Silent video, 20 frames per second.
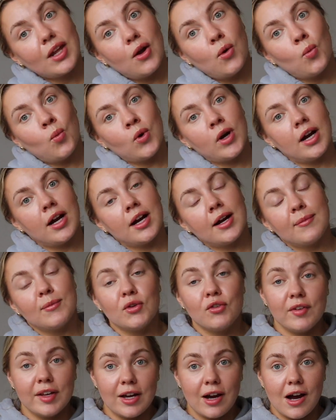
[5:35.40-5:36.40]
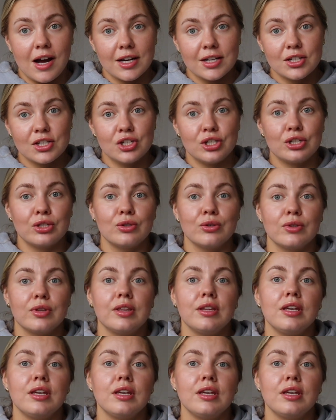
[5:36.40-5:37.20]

We're moving on to